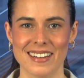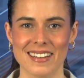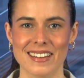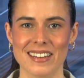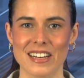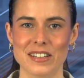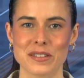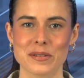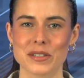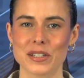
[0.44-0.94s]

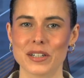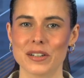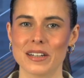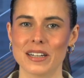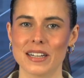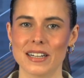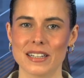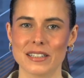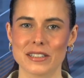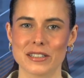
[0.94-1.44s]
Thanks for
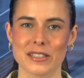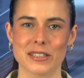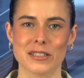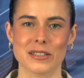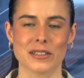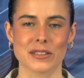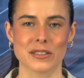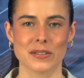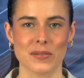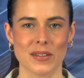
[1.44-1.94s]
tuning in to
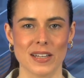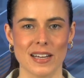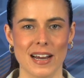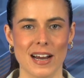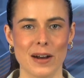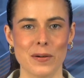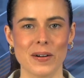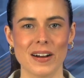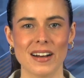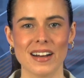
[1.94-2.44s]
Stocks of the
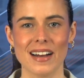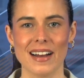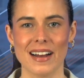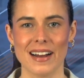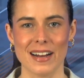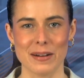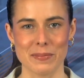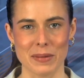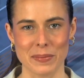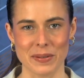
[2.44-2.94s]
Hour.
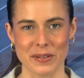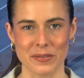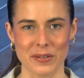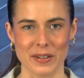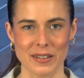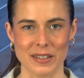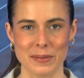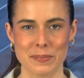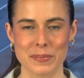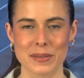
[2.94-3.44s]
I'm Abby
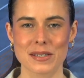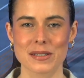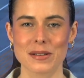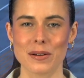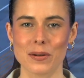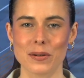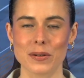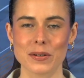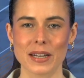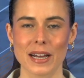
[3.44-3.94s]
Phillips.
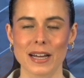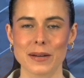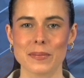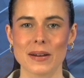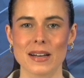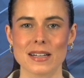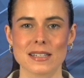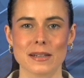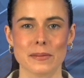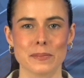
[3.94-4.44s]

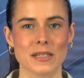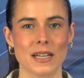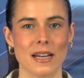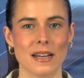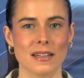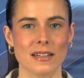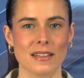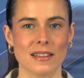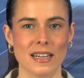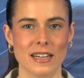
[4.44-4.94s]
Allkem has
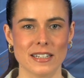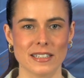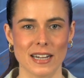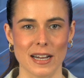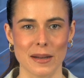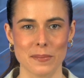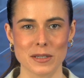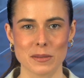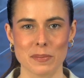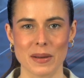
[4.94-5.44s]
updated their
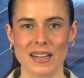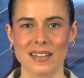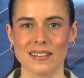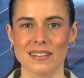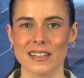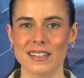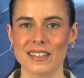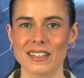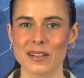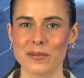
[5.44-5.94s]
James Bay
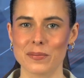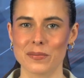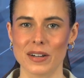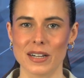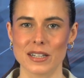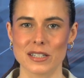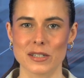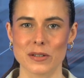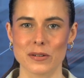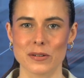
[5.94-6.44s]
lithium
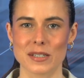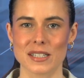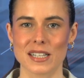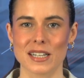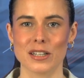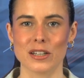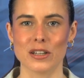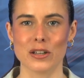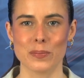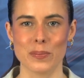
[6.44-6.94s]
resource
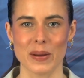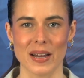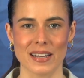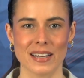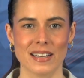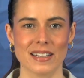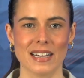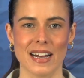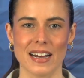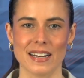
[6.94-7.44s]
in
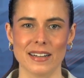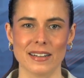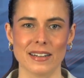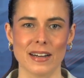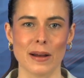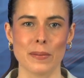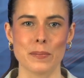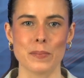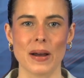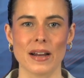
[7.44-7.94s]
Quebec,
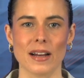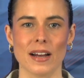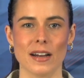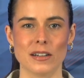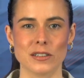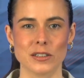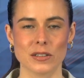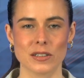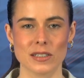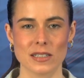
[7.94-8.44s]
Canada by
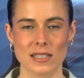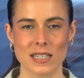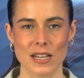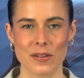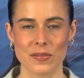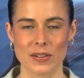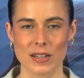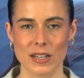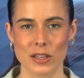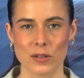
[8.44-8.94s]

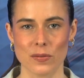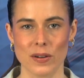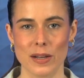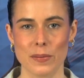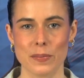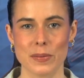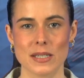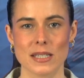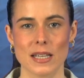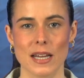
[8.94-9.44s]

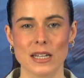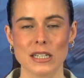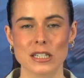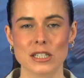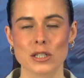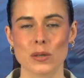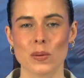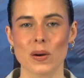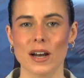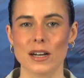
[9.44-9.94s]

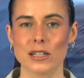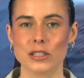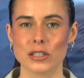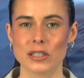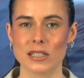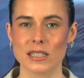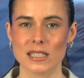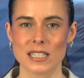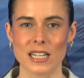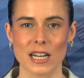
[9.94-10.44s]
173% to
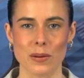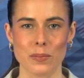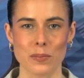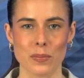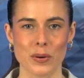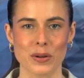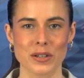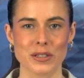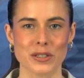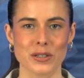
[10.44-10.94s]

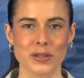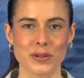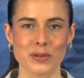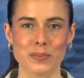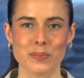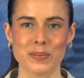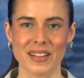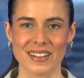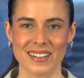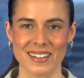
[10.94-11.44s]

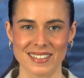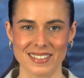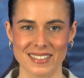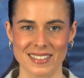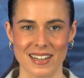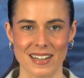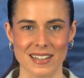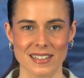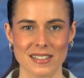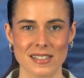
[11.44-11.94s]
110.2 million
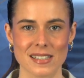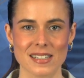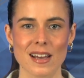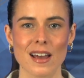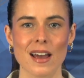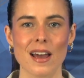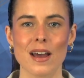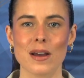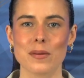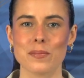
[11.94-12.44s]
tonnes.
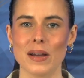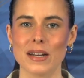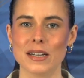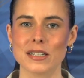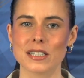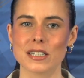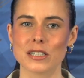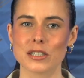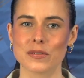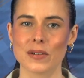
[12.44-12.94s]

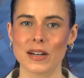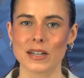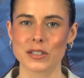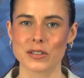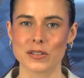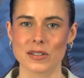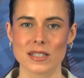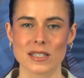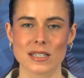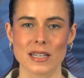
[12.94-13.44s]
Managing
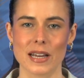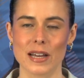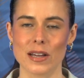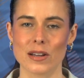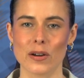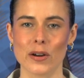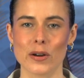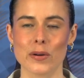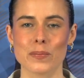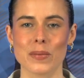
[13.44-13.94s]
Director and
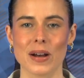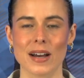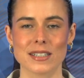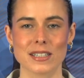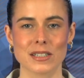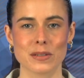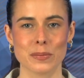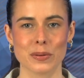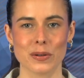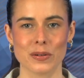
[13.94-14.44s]
CEO
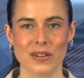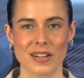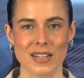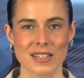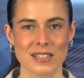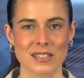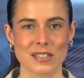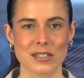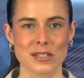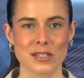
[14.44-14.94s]
Martin
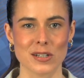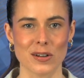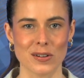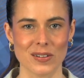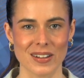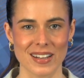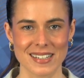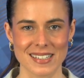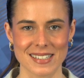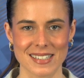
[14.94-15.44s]
Perez de
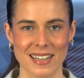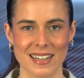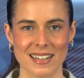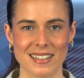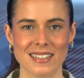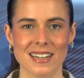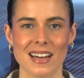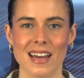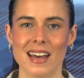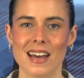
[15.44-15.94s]
Solé
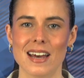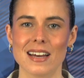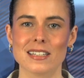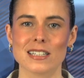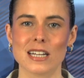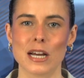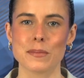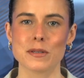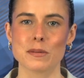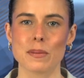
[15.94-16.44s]
said,
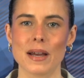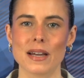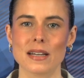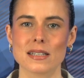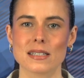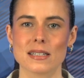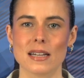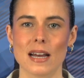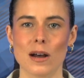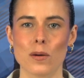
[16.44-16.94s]
James Bay
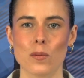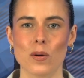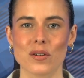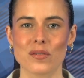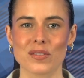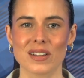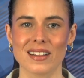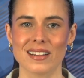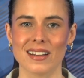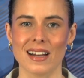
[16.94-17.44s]
is now
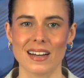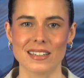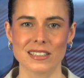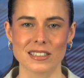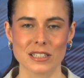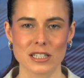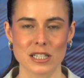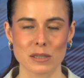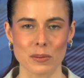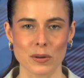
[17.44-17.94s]
one of the
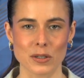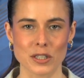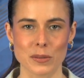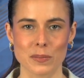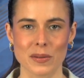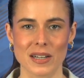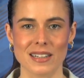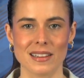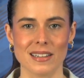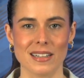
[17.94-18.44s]
largest
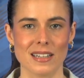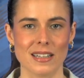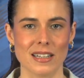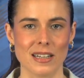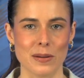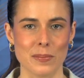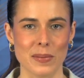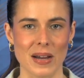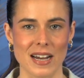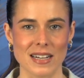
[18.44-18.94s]
spodumene
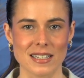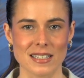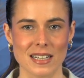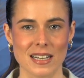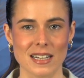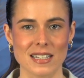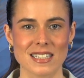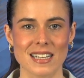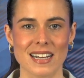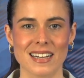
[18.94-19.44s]
lithium
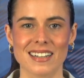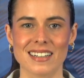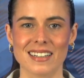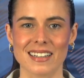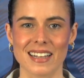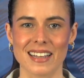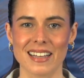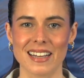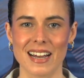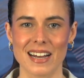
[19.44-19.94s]
assets and
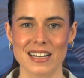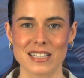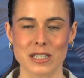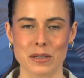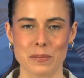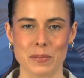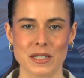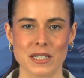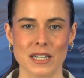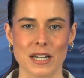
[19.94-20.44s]
clearly has
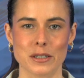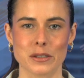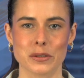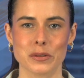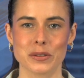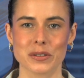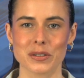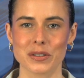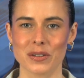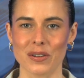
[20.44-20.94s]
the
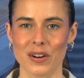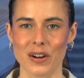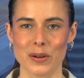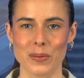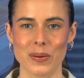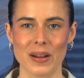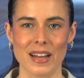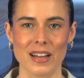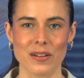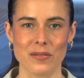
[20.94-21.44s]
potential to
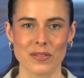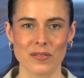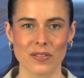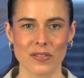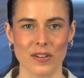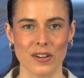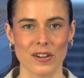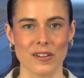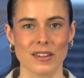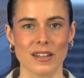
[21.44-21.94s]
grow
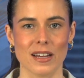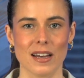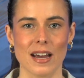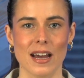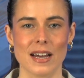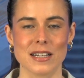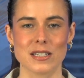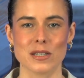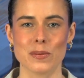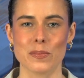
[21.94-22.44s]
even
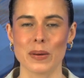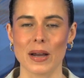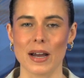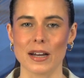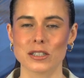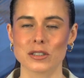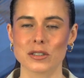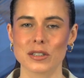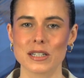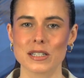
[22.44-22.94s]
further as the
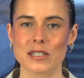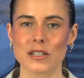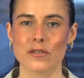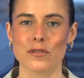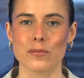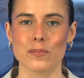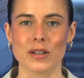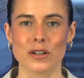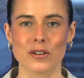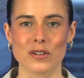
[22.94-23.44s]
boundaries
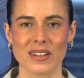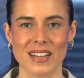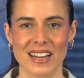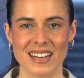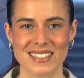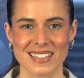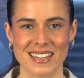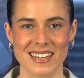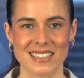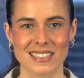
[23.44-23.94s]
of
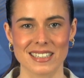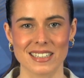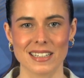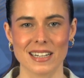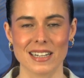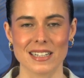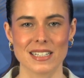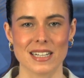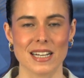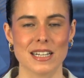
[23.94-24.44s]

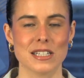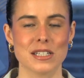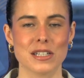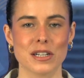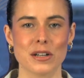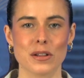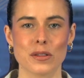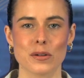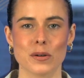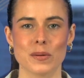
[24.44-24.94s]
mineralisation are
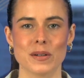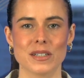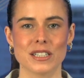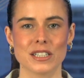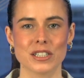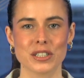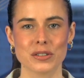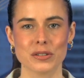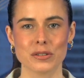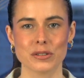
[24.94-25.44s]
tested through
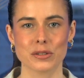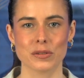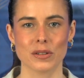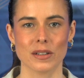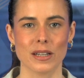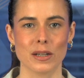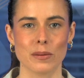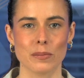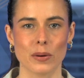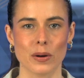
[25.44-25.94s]
additional
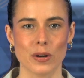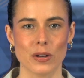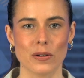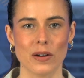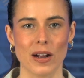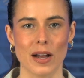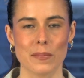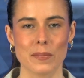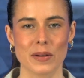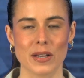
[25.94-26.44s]
drilling
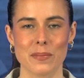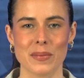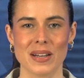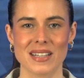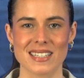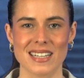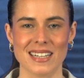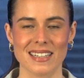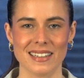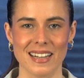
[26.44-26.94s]
program
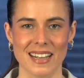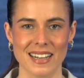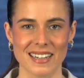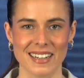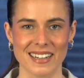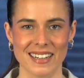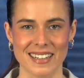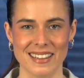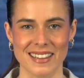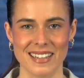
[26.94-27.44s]
commencing
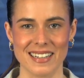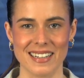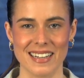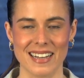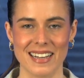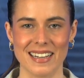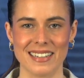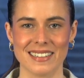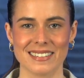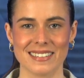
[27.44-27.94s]
later in the
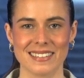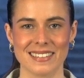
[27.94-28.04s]
year.